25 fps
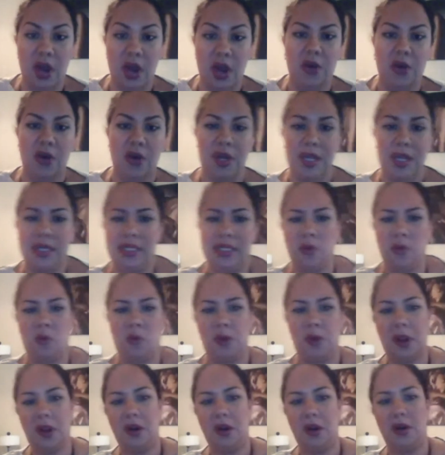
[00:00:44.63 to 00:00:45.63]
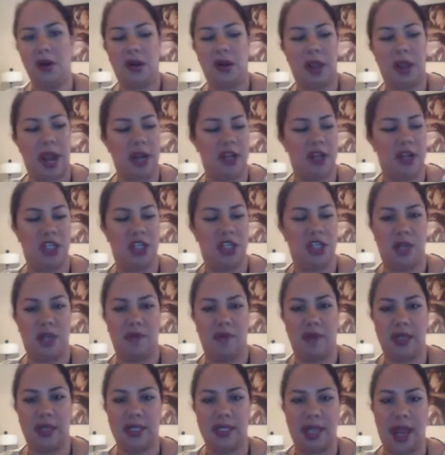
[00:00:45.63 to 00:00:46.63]
So it's a weird kind of
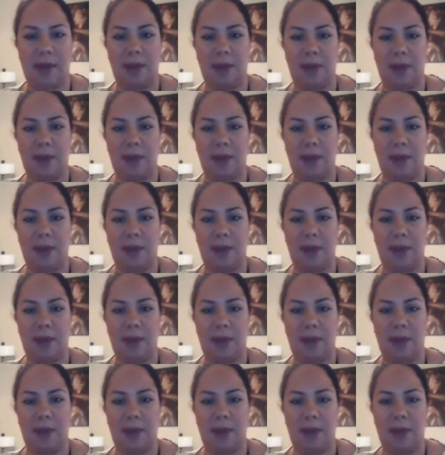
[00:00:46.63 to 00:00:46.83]
shift that's